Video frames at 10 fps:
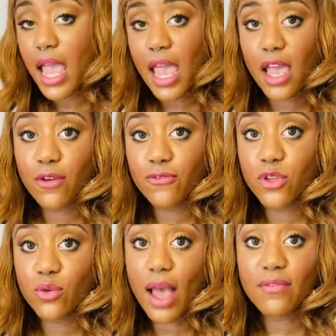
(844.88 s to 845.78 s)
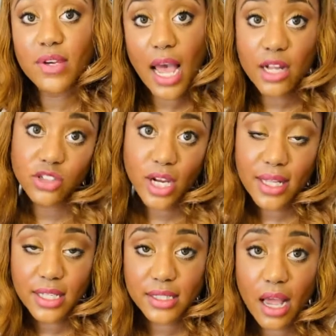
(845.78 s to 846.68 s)
If you have not
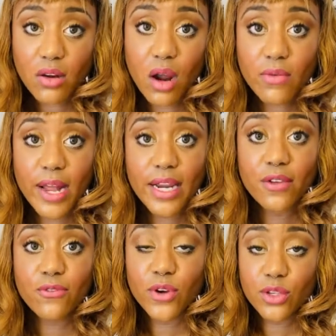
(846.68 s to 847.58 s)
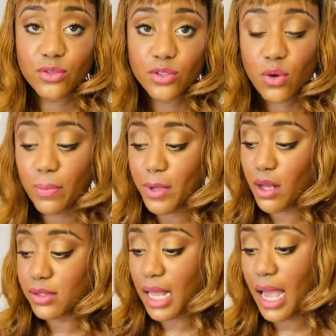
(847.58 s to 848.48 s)
checked this out already, for you,
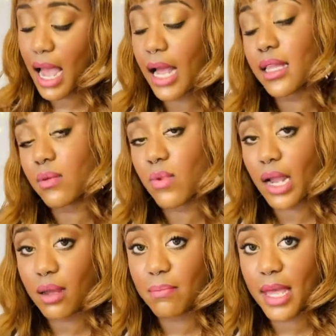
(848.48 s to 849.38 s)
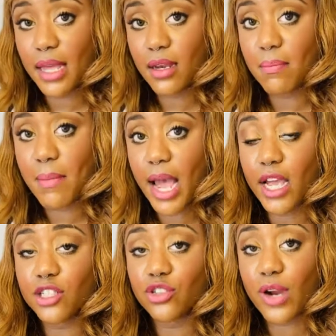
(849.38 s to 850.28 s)
Scorpios, I highly recommend my
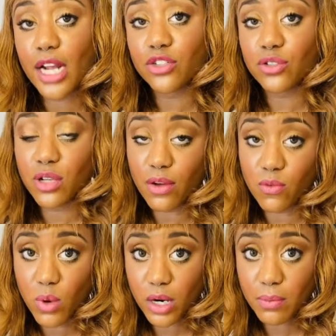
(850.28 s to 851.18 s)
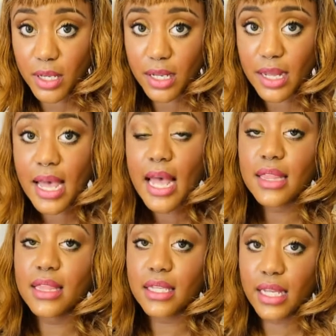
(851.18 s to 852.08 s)
Attract True Love workbook.
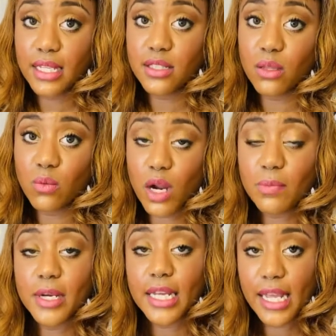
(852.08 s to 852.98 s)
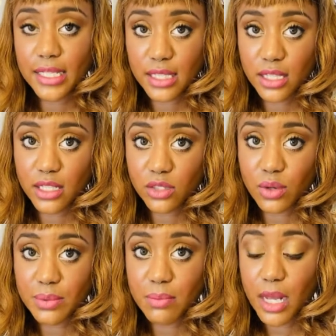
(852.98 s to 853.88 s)
The link to the workbook is in the
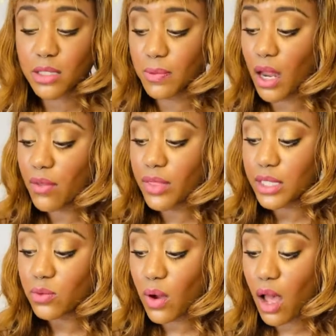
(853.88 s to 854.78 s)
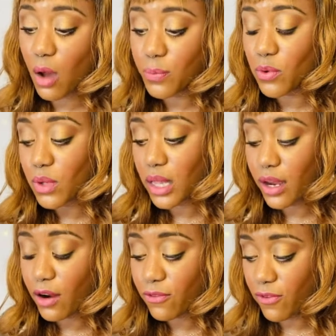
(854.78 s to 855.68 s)
description box below. This will help you
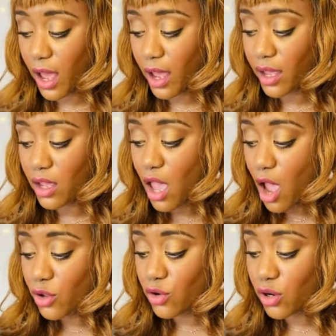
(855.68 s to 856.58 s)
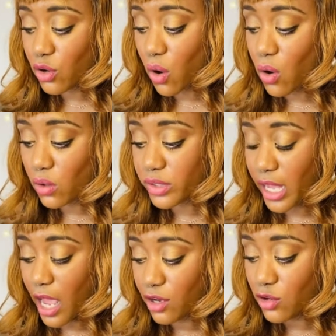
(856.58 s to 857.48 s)
clarify your goals
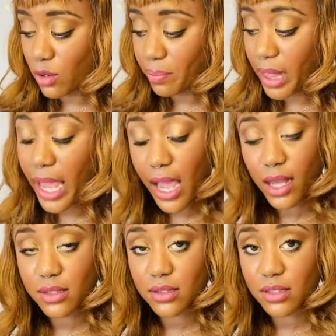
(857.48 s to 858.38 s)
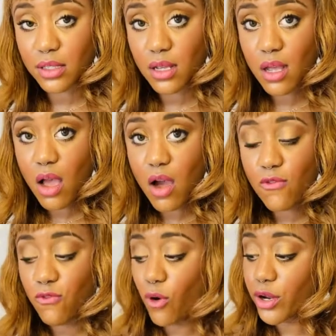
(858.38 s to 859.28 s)
and your plans
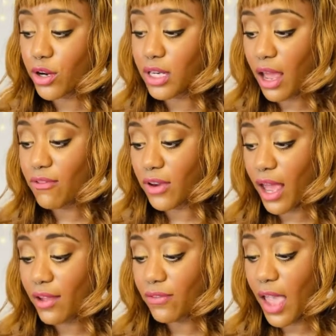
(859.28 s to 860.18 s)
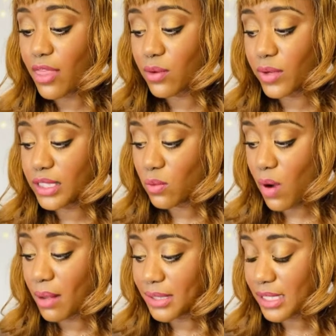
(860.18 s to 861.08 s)
for your love life. And the reason
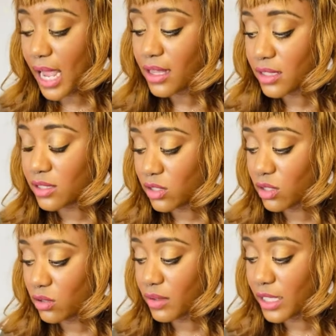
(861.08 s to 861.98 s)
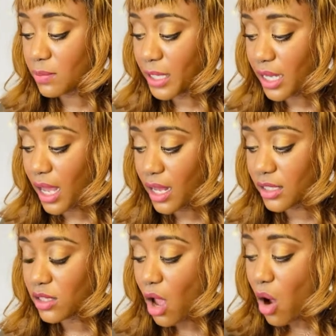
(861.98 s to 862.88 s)
why I'm saying this to you is
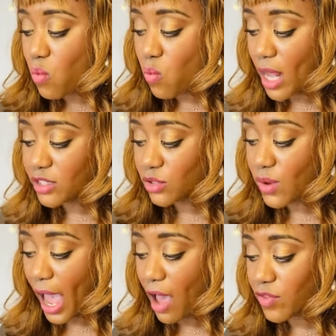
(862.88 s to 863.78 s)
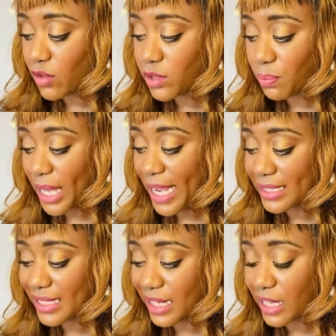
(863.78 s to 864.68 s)
because once you have those
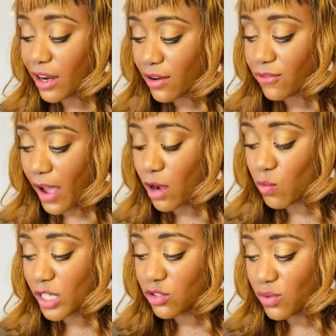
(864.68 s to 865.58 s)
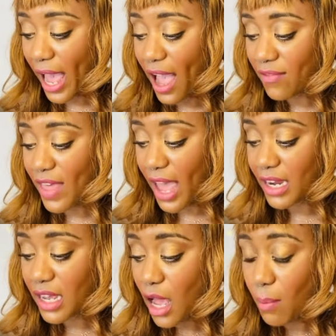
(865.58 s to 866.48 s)
plans clarified, once you have
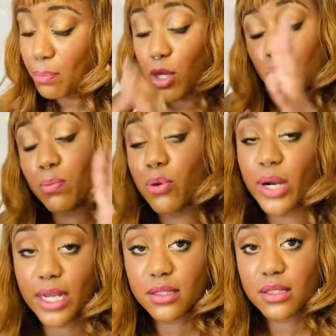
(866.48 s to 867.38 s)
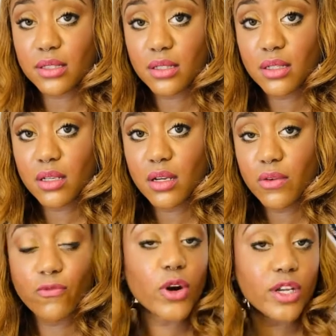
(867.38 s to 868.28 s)
that blueprint
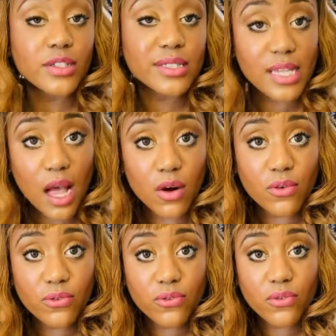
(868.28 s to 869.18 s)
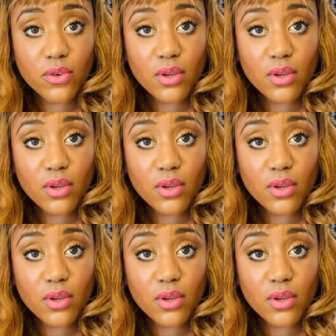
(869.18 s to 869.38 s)
for yourself,